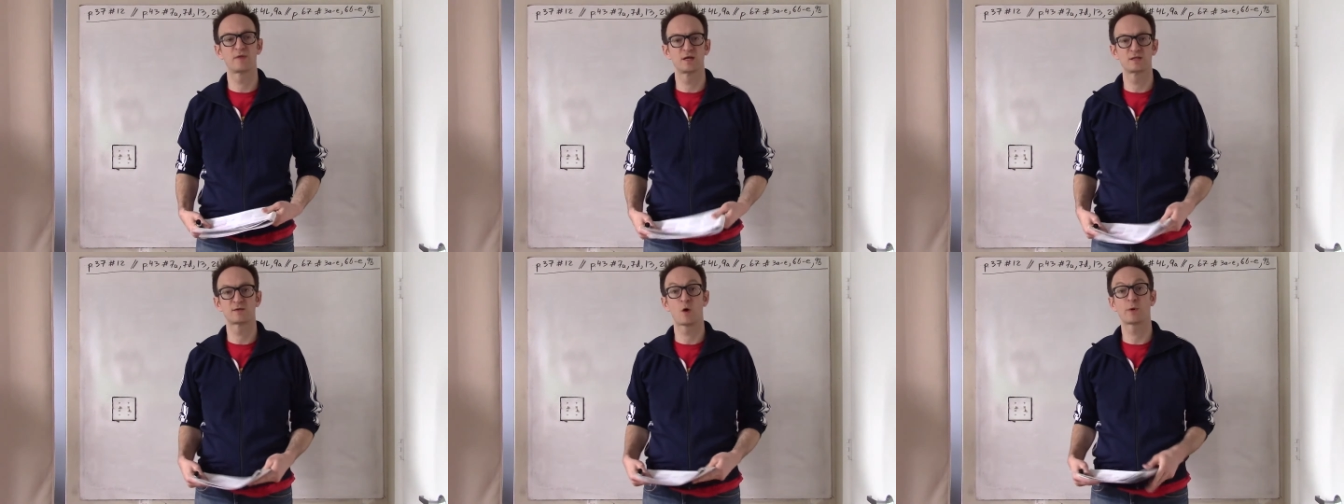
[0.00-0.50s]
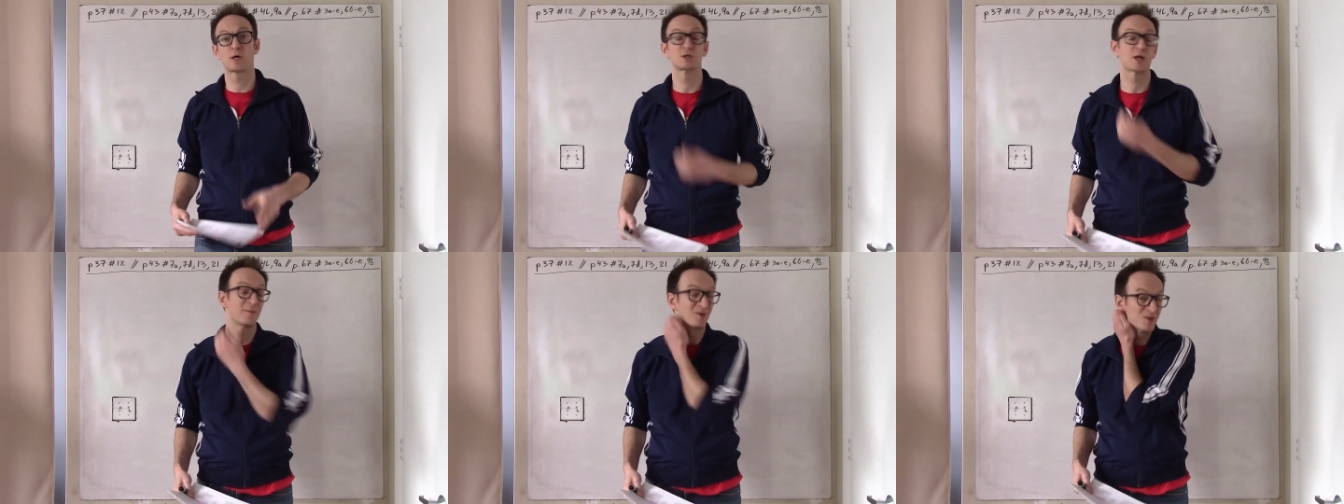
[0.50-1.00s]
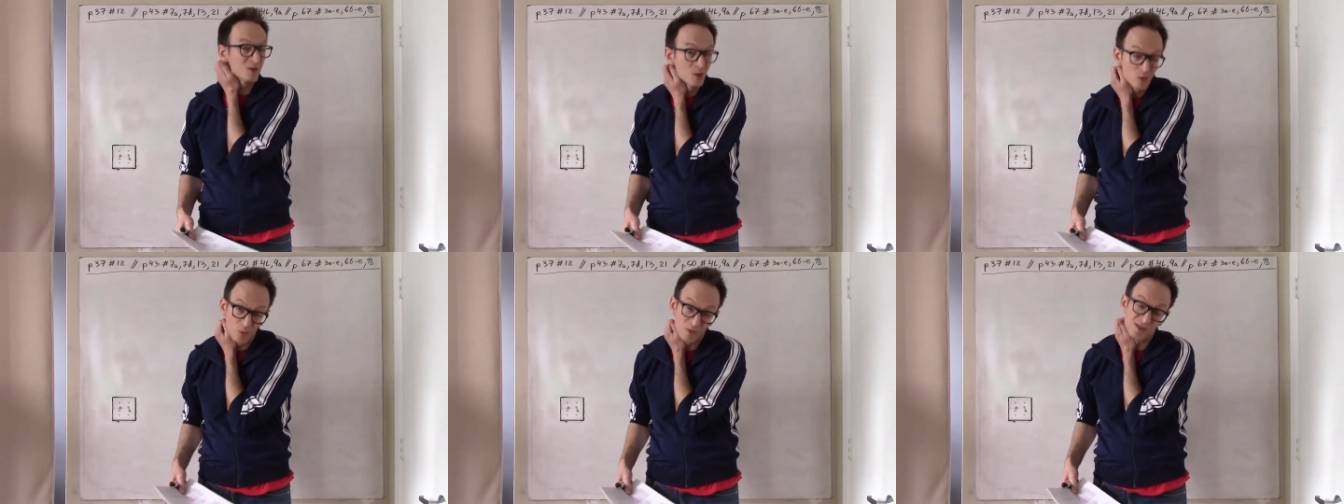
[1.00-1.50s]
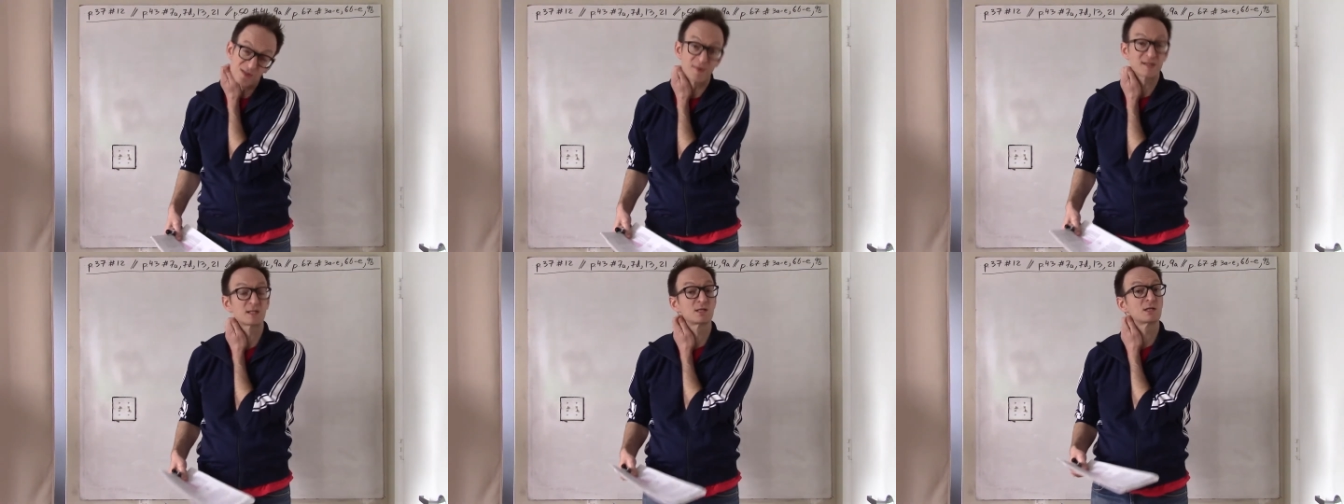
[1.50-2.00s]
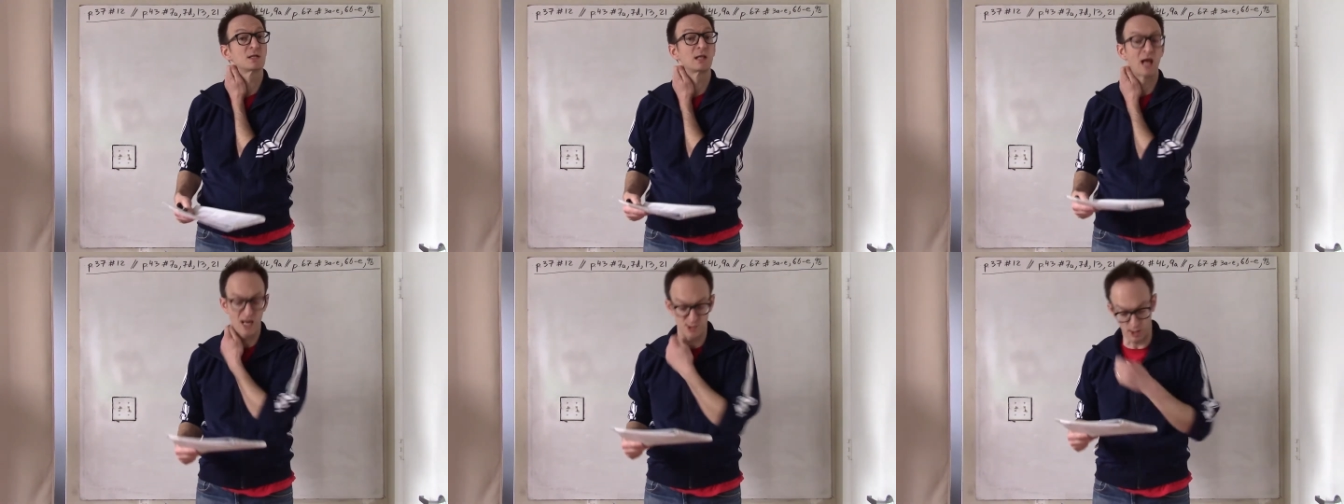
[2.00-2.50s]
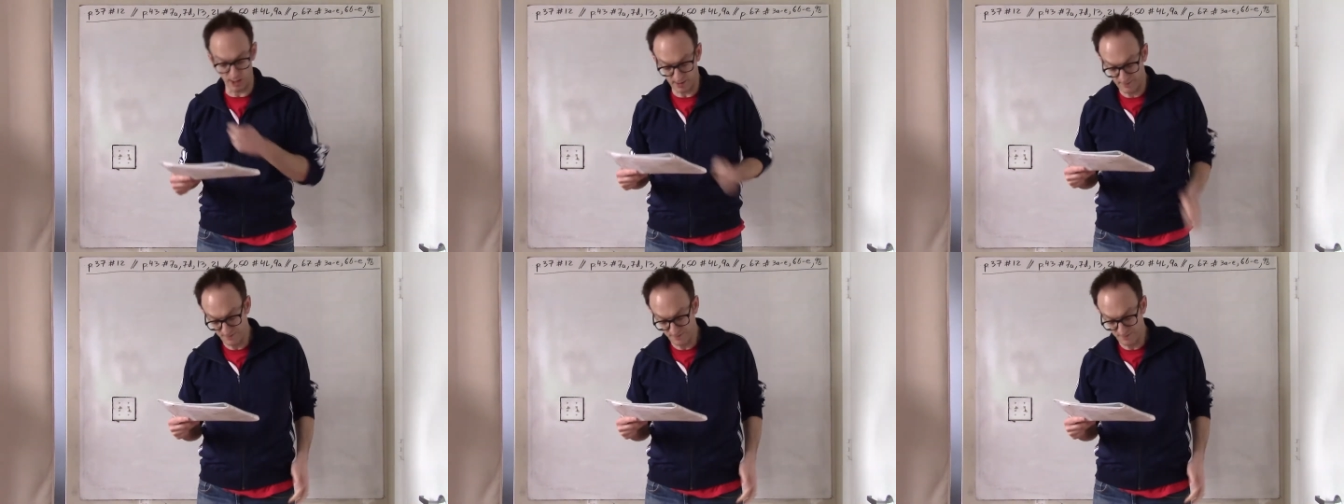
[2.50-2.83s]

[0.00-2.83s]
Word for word: this homework on Chapter 2, which is basically just logic.